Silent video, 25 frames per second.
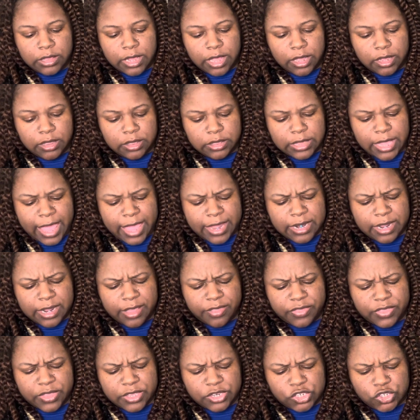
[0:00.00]
led
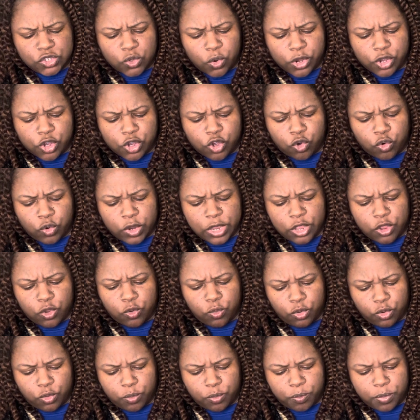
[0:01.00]
the Short Creek
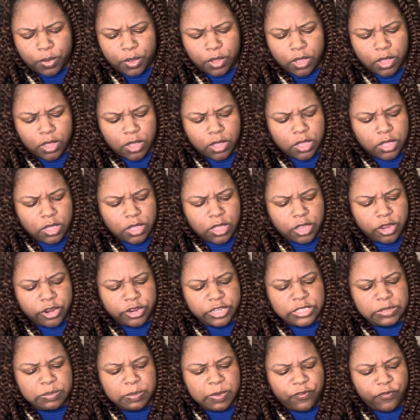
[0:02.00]
Group.
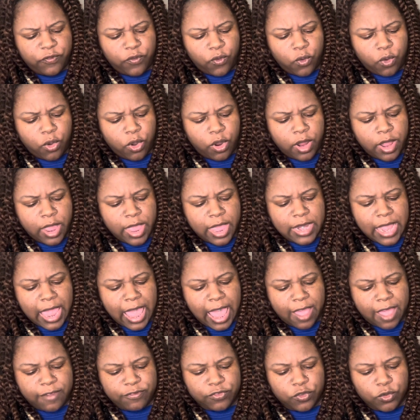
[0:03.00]
Years before and
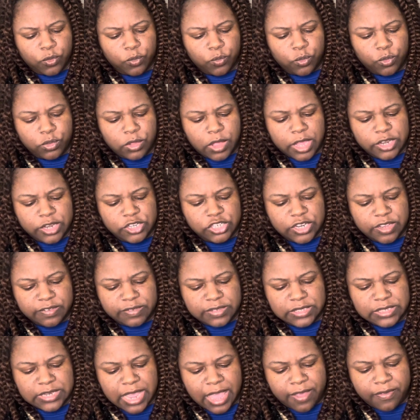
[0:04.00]
after Rulon
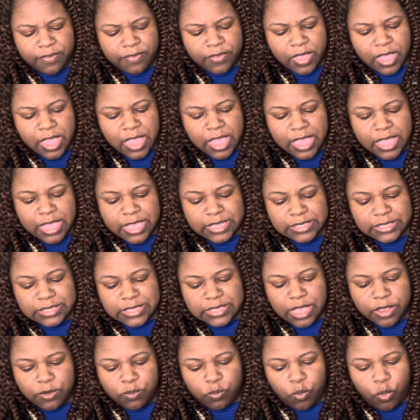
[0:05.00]
Jeff's death, his
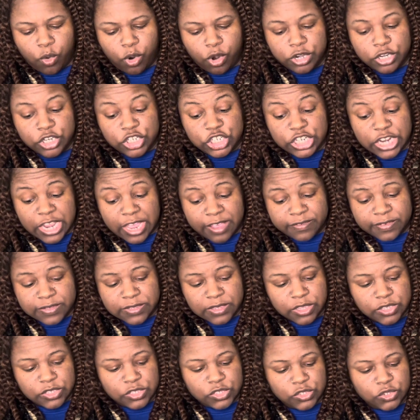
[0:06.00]
son Warren Jeffs
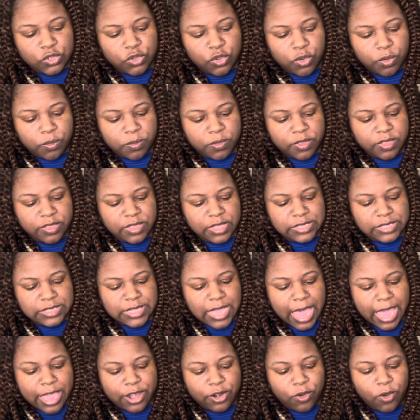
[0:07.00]
assumed the
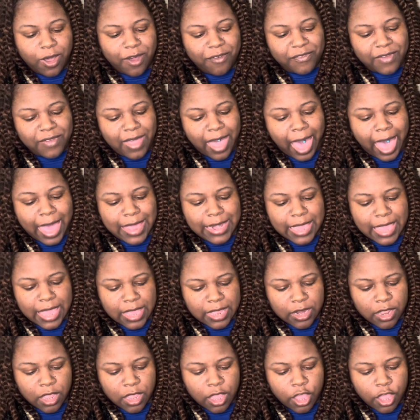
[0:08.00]
title of Godhead,